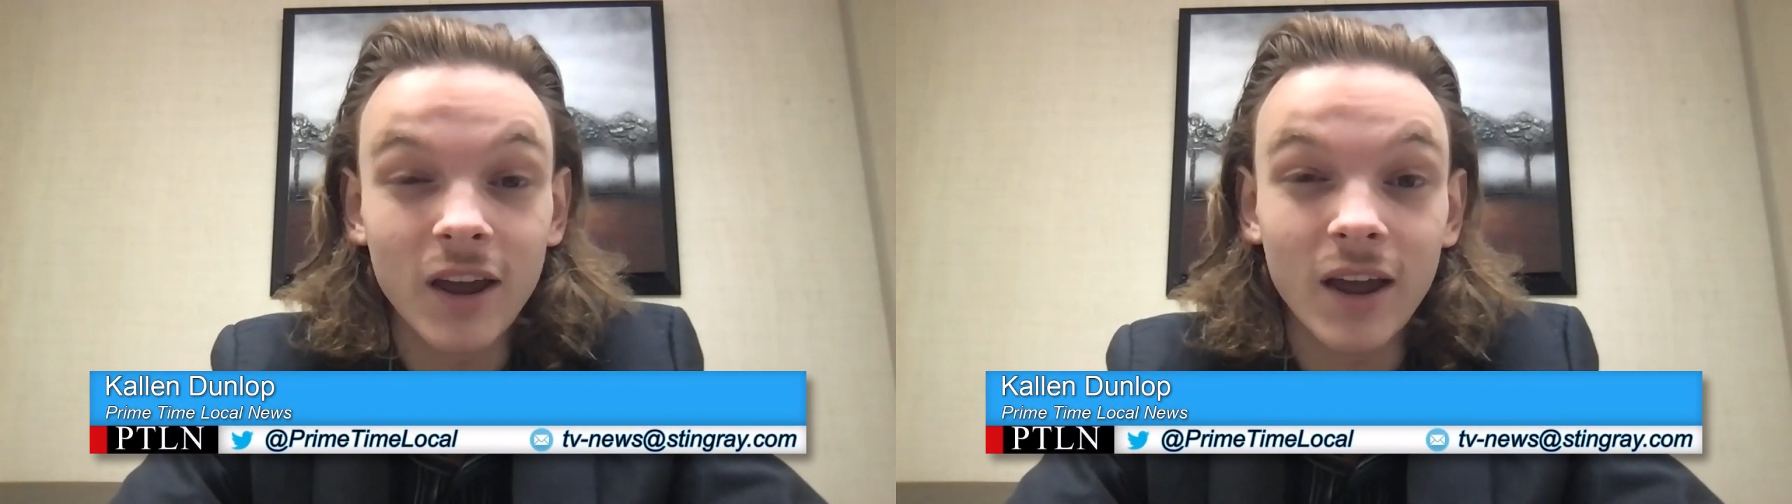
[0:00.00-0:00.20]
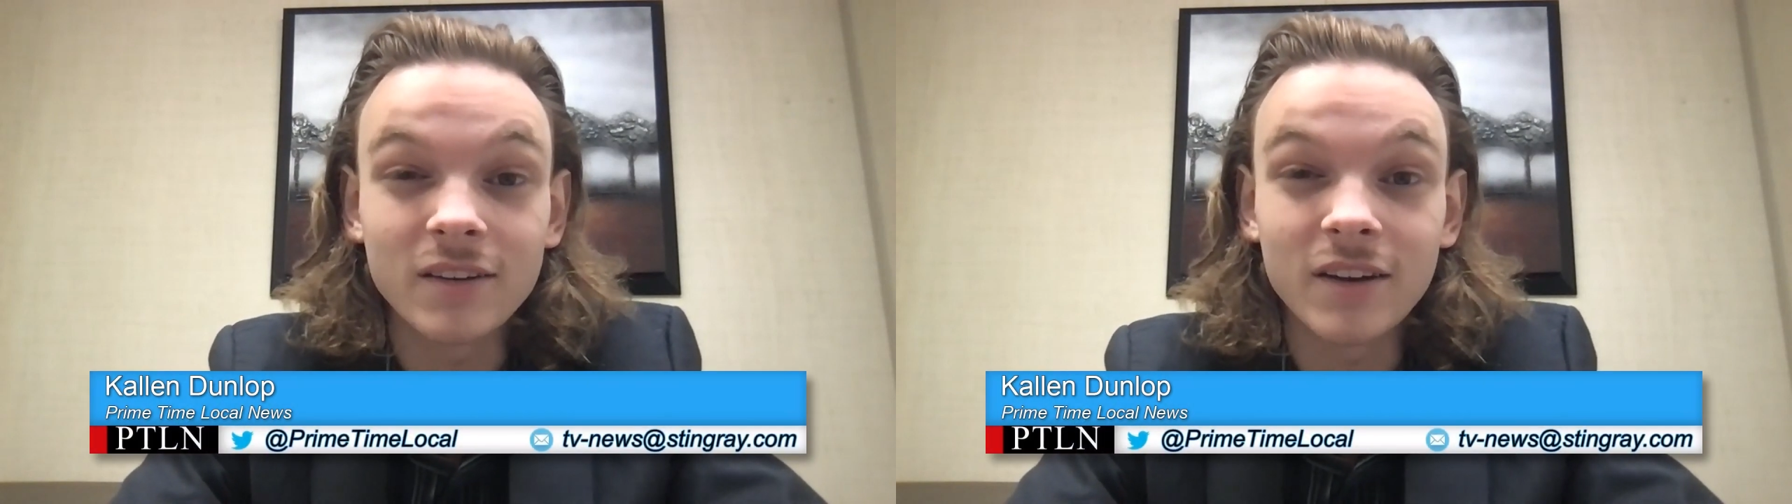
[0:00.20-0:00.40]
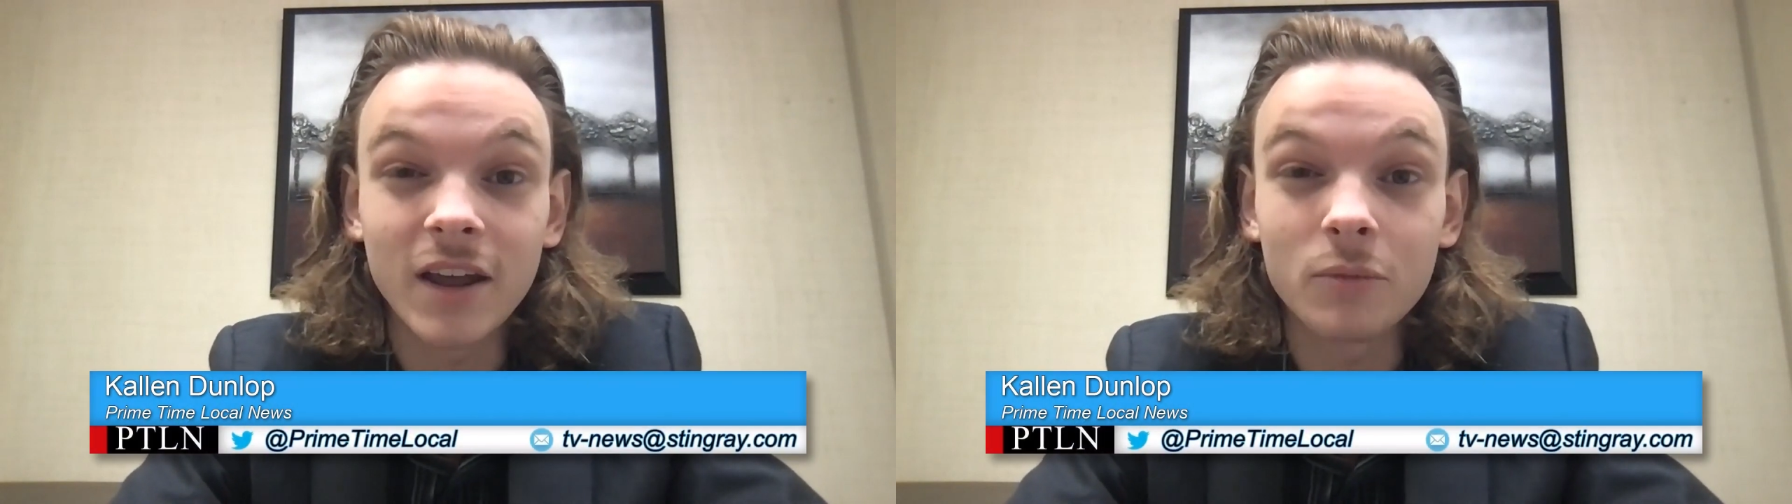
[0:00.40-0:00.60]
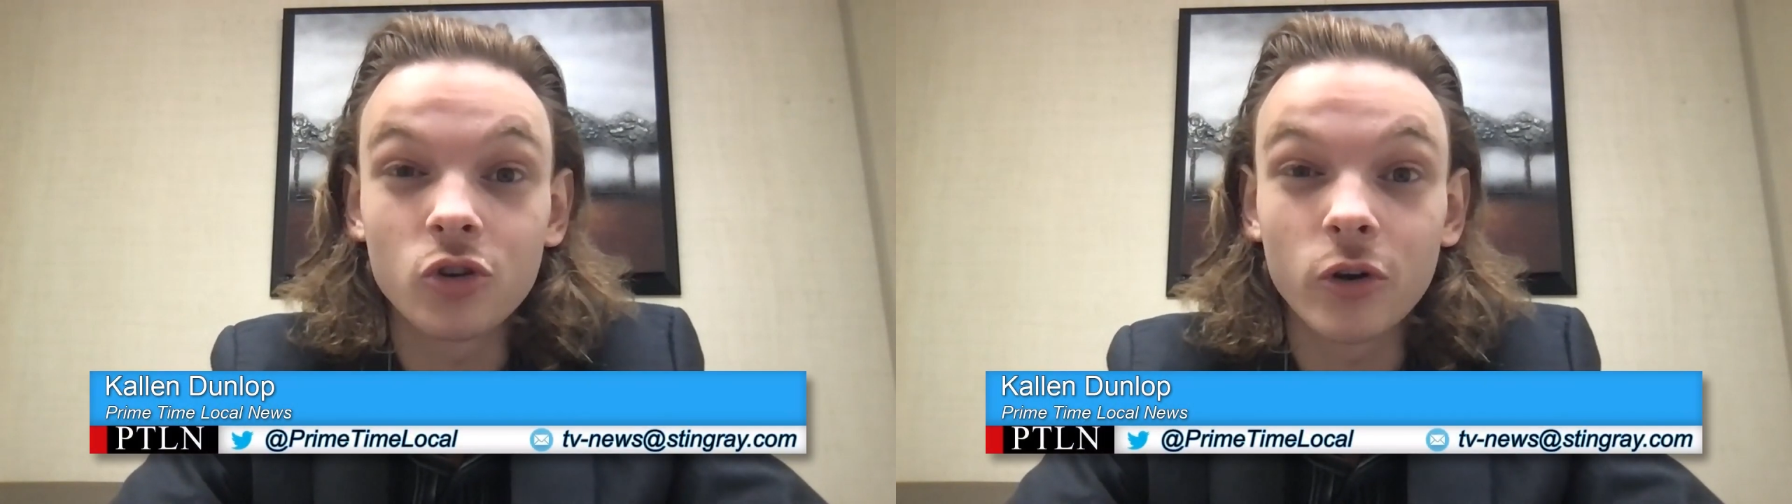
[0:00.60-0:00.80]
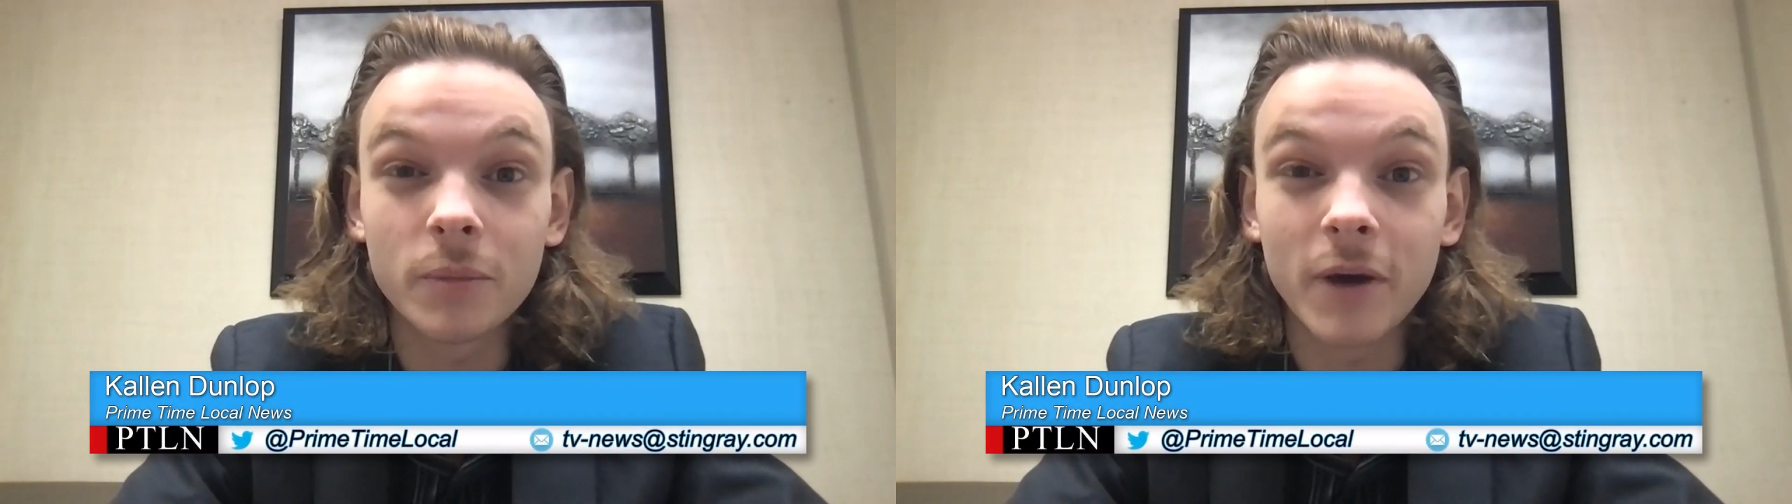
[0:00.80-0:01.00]
and today I'm
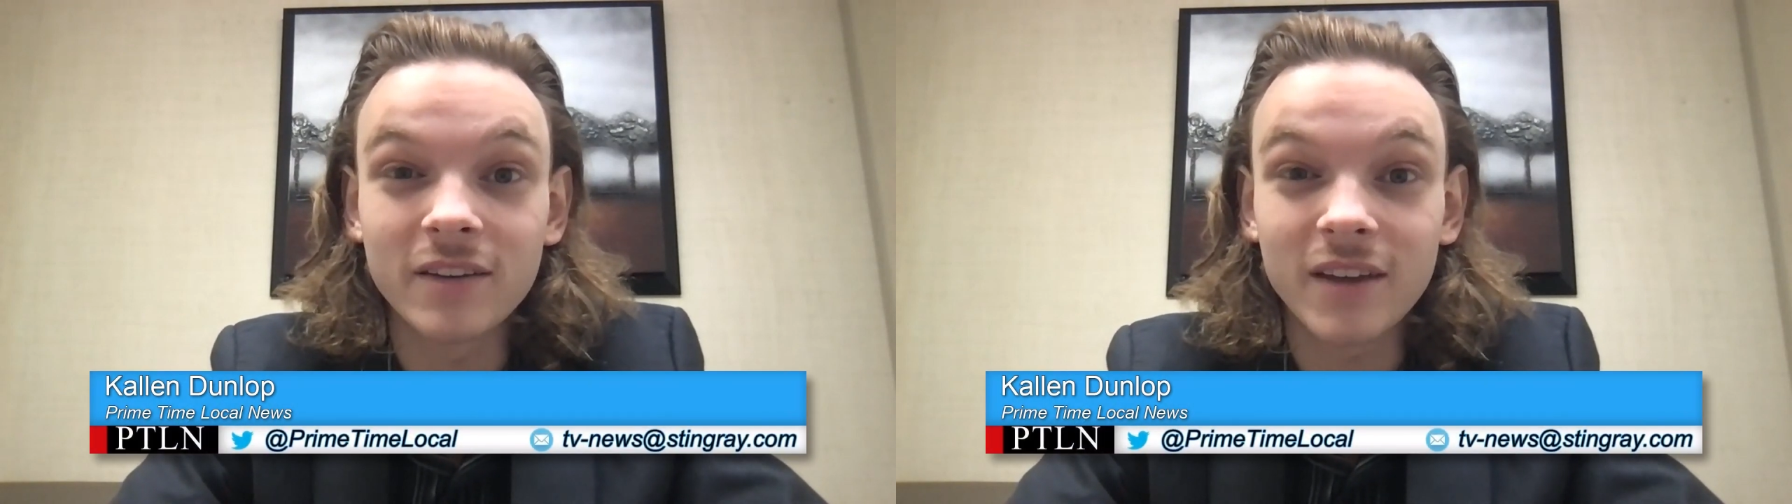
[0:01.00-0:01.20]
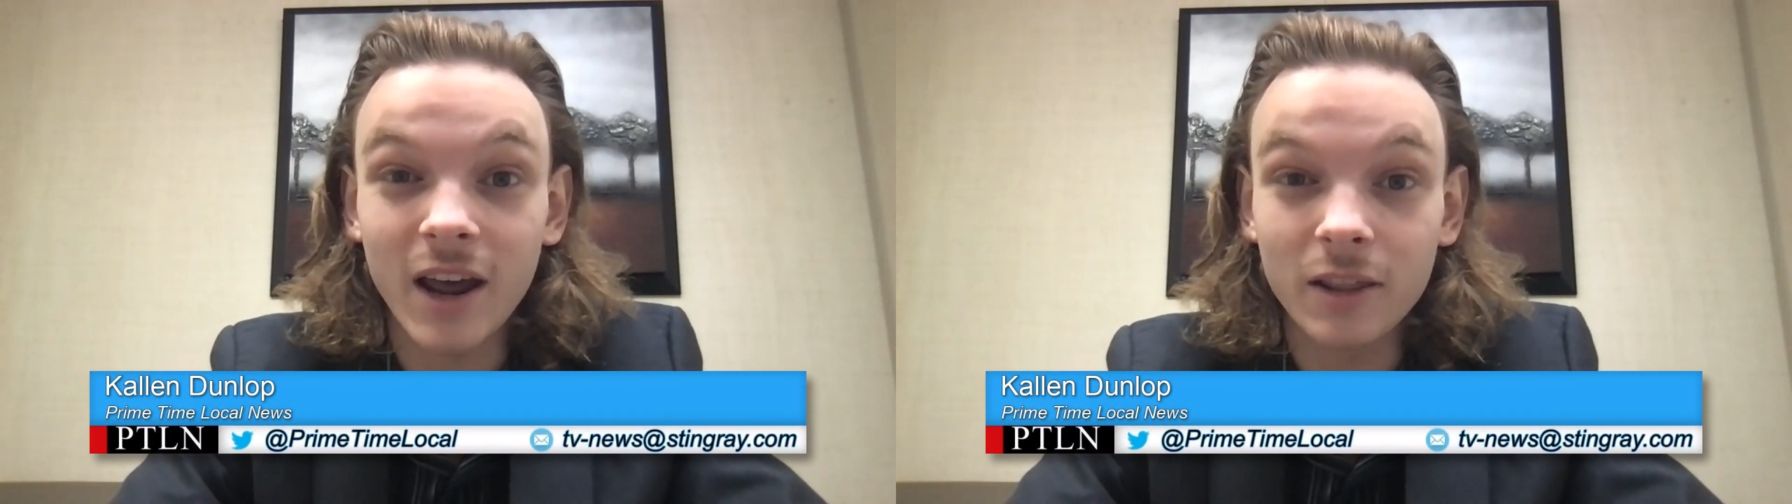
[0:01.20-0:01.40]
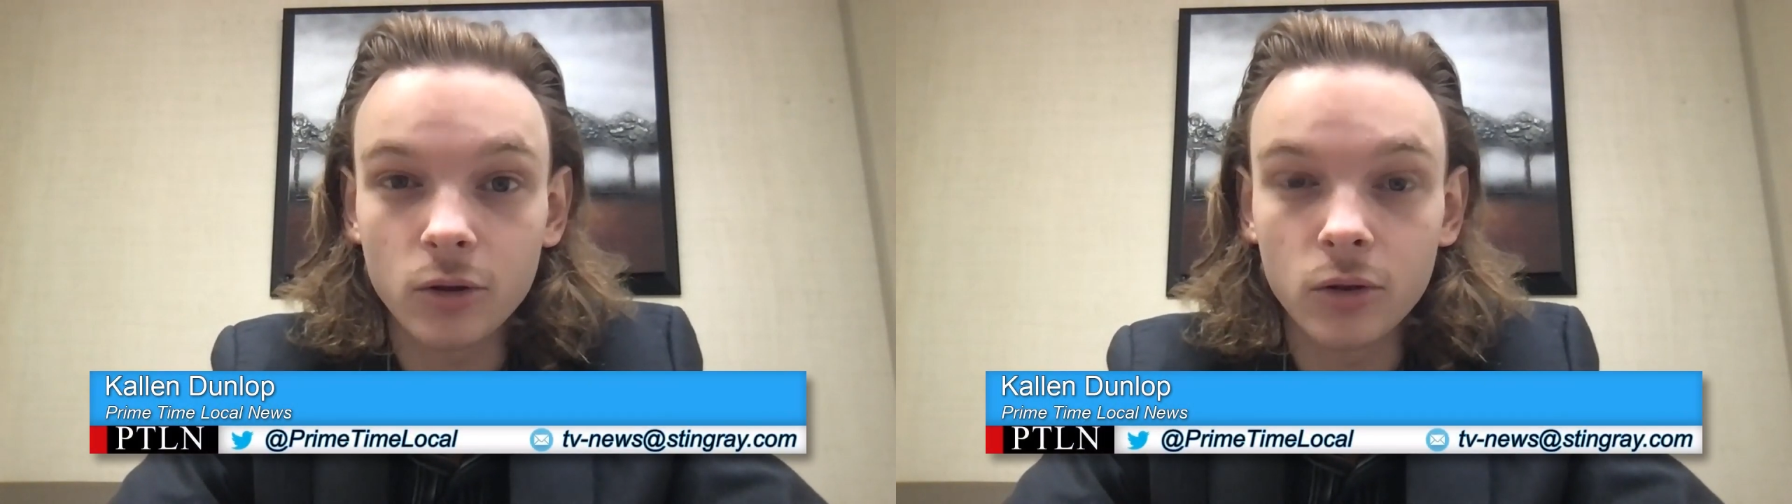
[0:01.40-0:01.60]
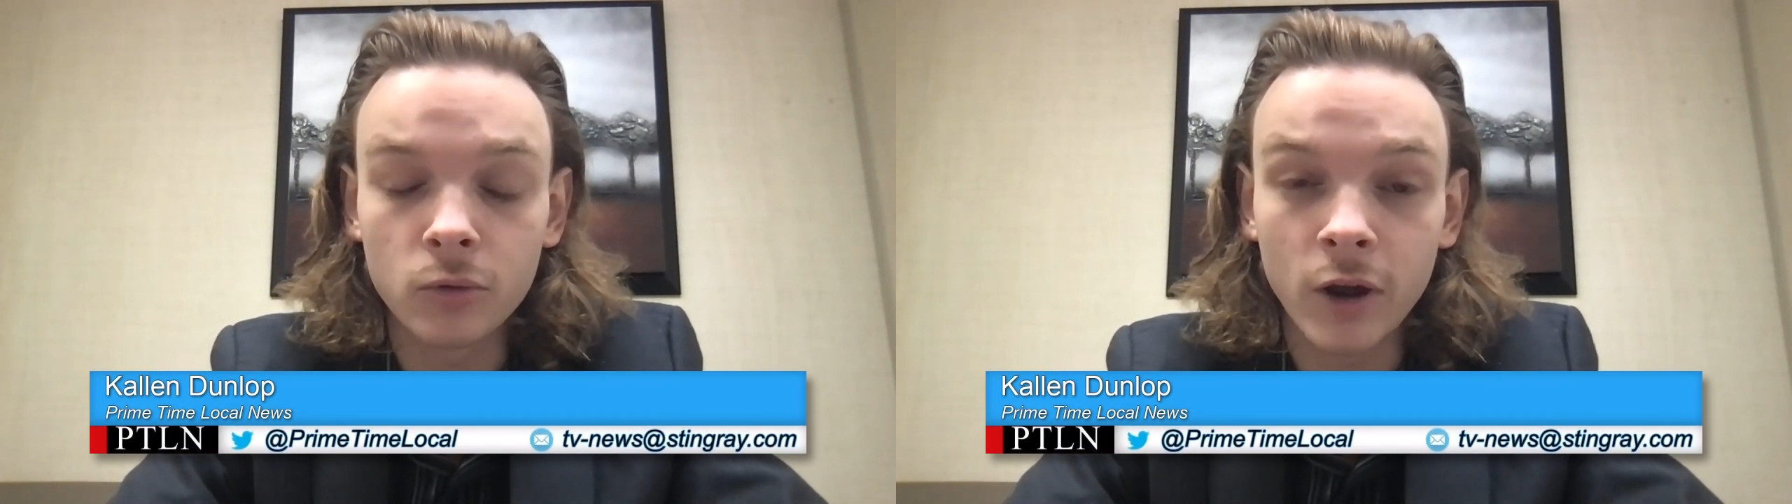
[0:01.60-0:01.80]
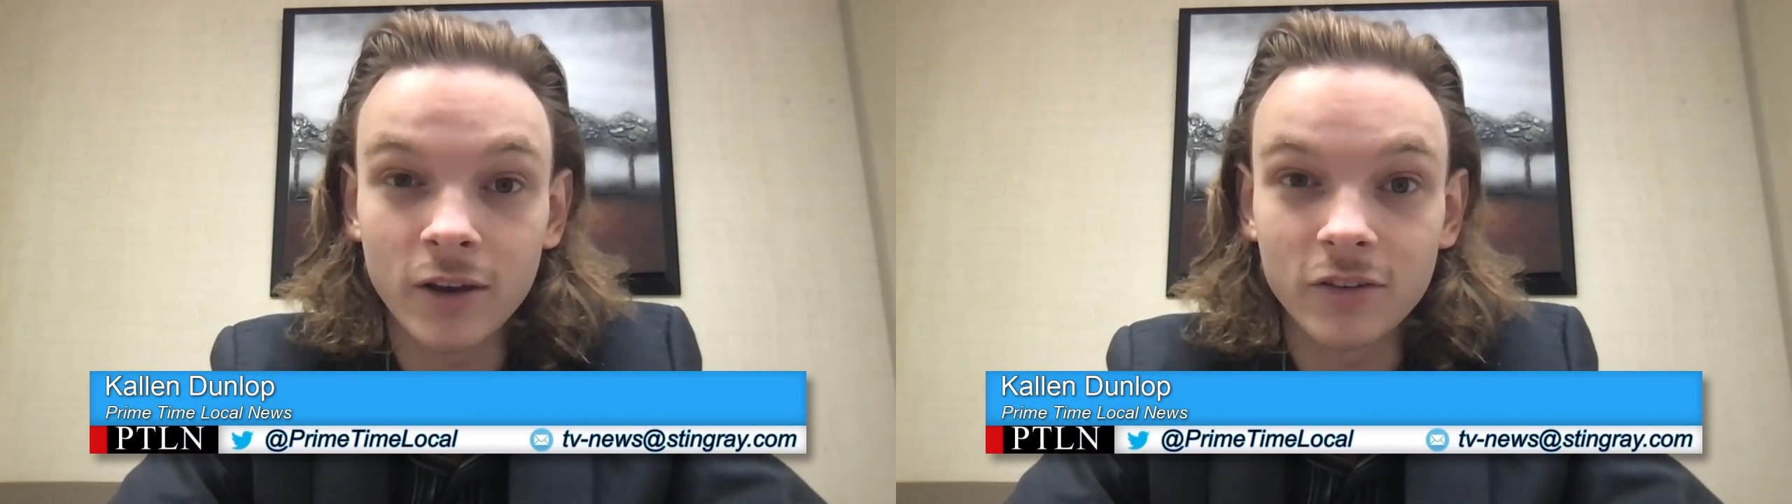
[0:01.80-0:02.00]
joined by Tyler
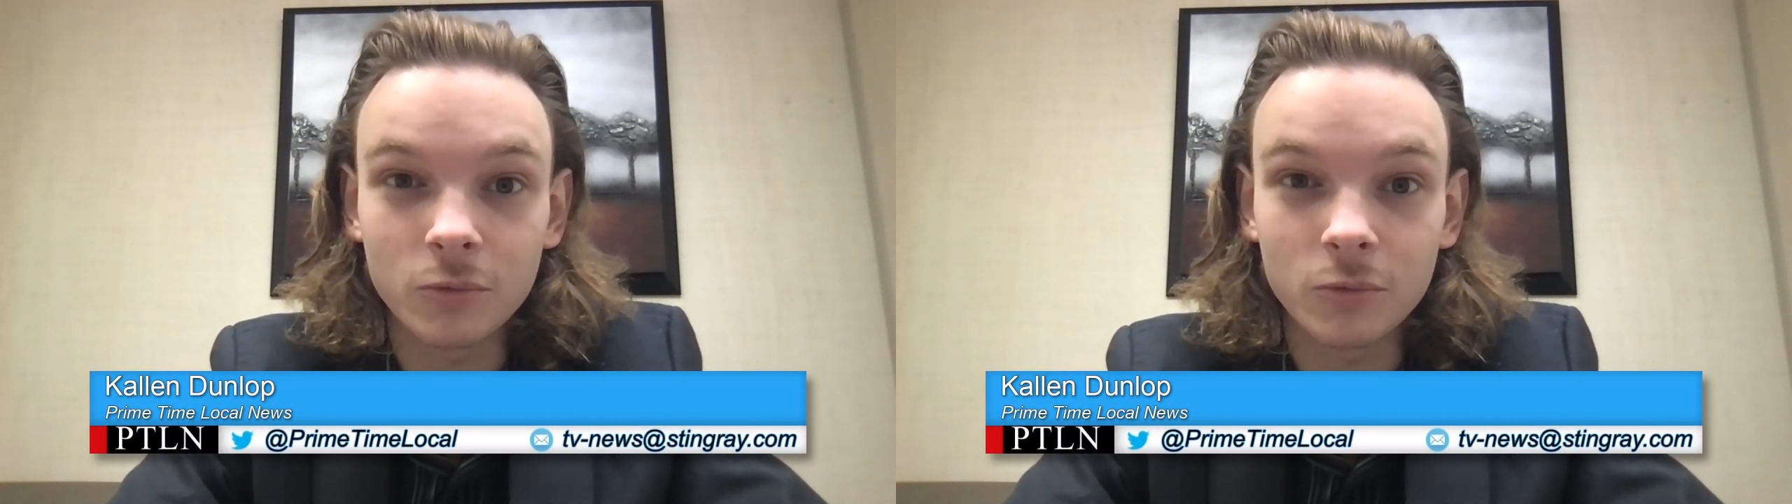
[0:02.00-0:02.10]
Lorenz